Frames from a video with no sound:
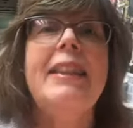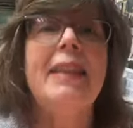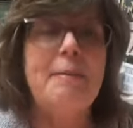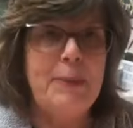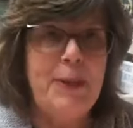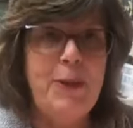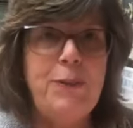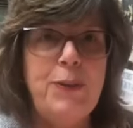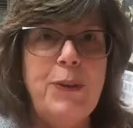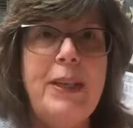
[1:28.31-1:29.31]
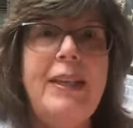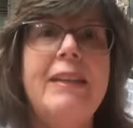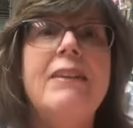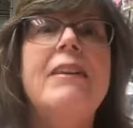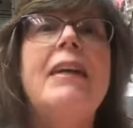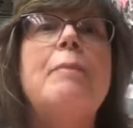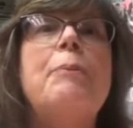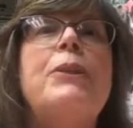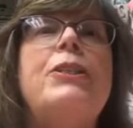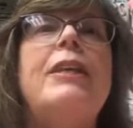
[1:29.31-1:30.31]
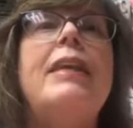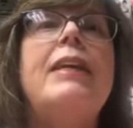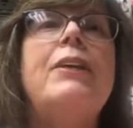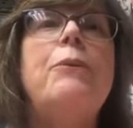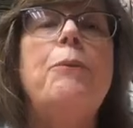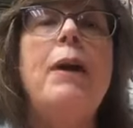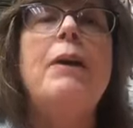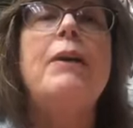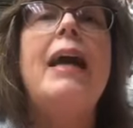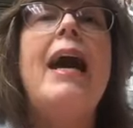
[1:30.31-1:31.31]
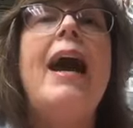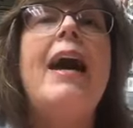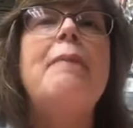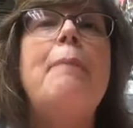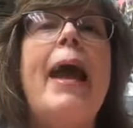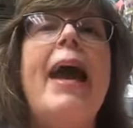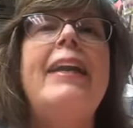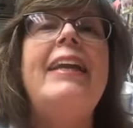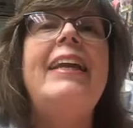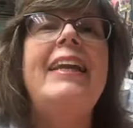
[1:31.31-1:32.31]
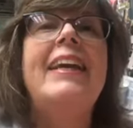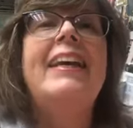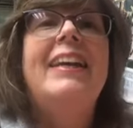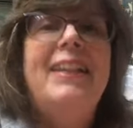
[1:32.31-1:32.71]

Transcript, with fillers: Let me know if you're here. I appreciate that. Well, hi, Patty.